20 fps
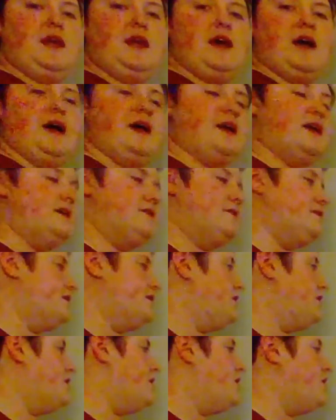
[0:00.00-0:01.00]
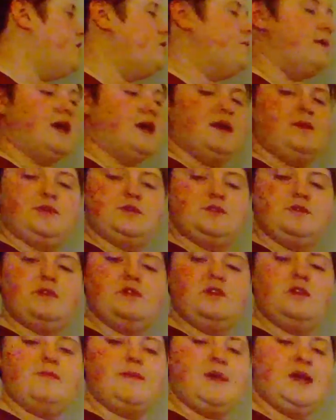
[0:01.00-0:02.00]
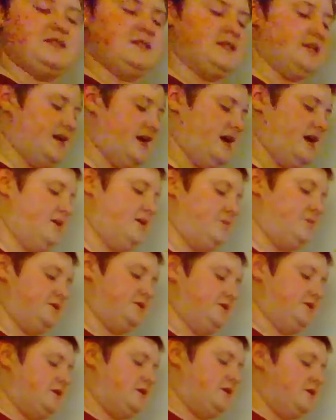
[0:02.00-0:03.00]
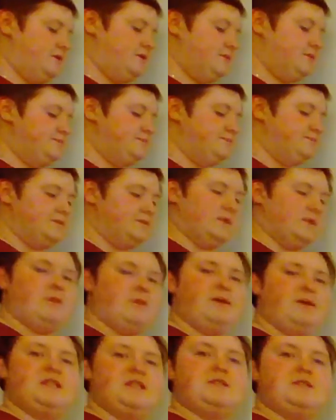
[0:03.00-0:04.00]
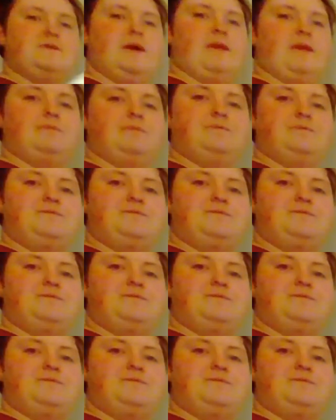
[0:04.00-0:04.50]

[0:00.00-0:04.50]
Yeah, in the home animals or the domestic animals. How about this one?